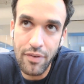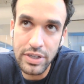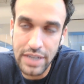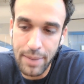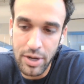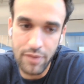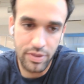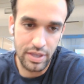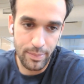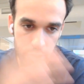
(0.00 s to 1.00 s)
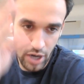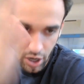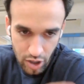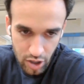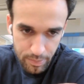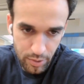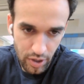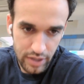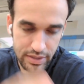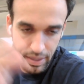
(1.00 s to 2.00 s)
really excited about everything, about our current
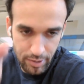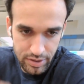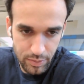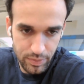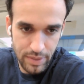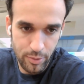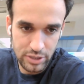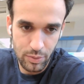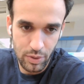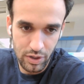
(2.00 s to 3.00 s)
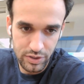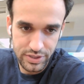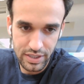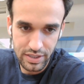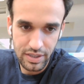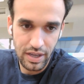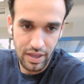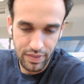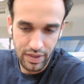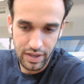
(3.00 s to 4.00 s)
product, about the product that we're launching,
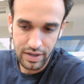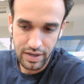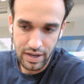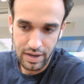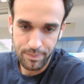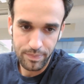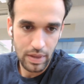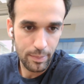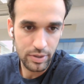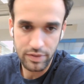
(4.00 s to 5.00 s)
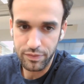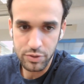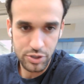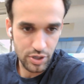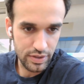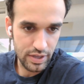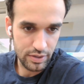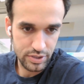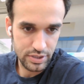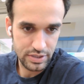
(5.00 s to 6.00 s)
and then about the future and the
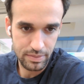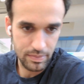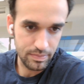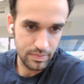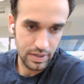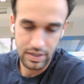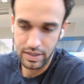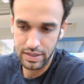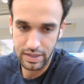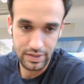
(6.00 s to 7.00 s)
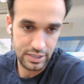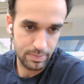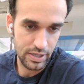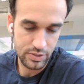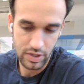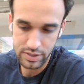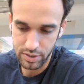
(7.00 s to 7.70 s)
ecosystem and the space, right?